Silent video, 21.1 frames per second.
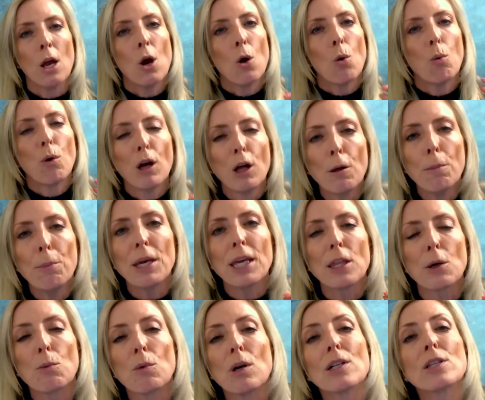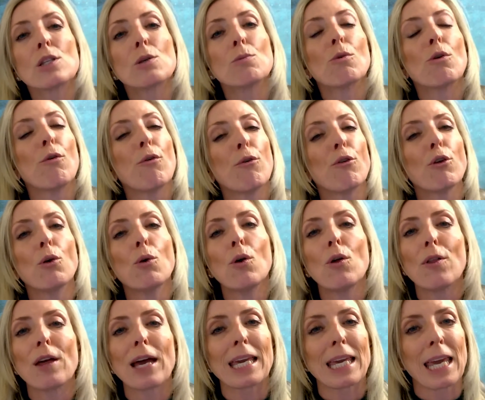will be the ones that will fuel
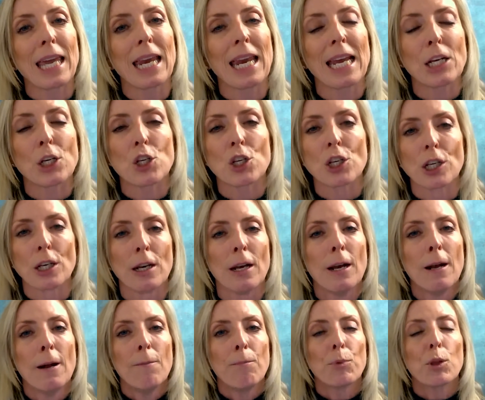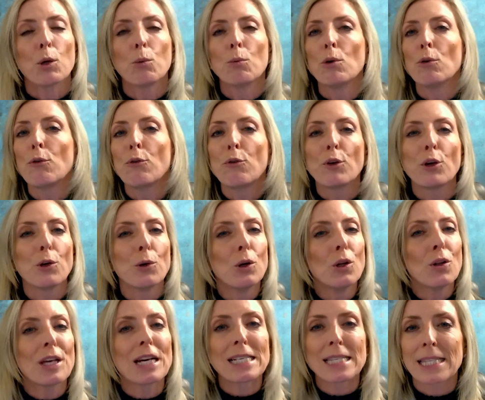that connection, that will fuel
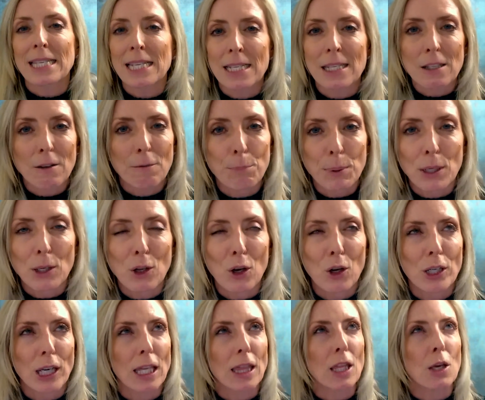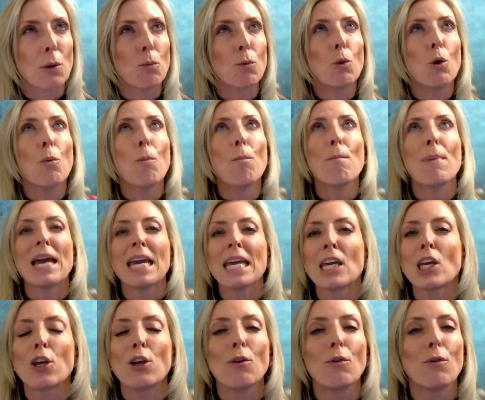that sense of belonging, that will
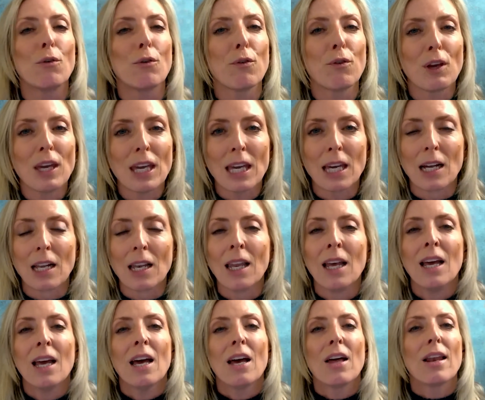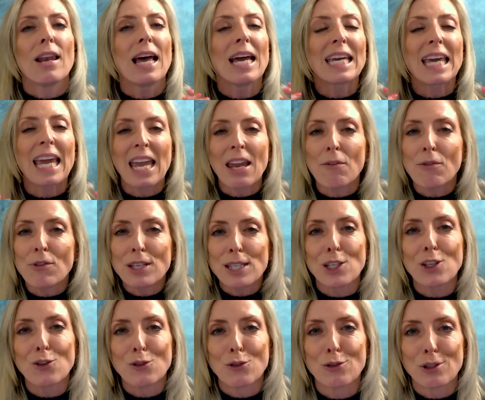make you feel like every
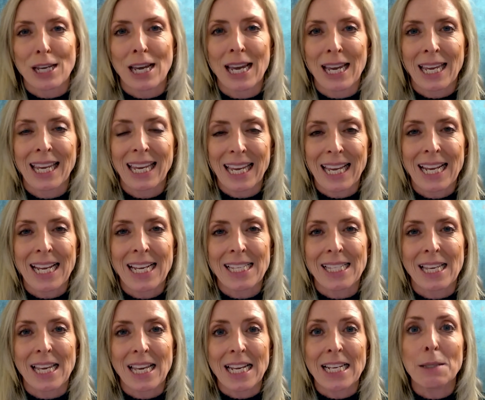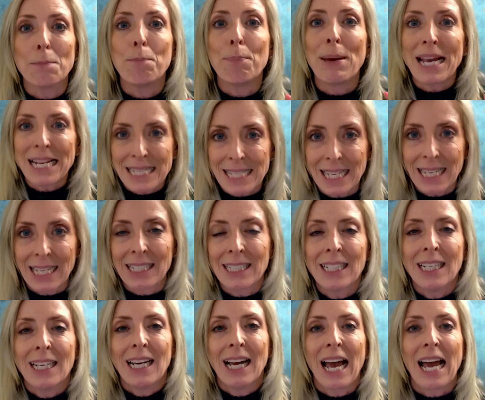single day is better
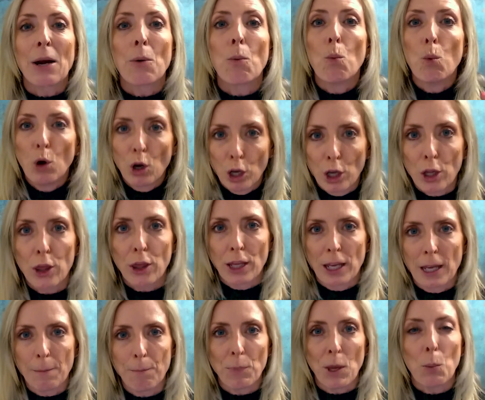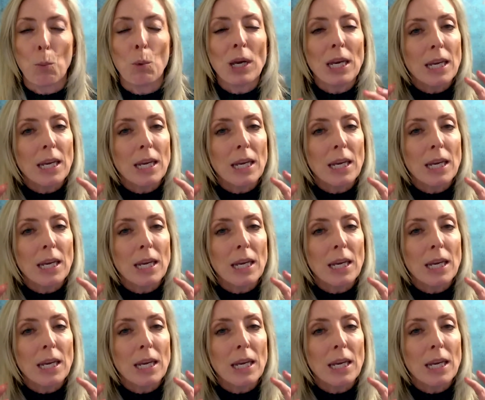and worth it. And we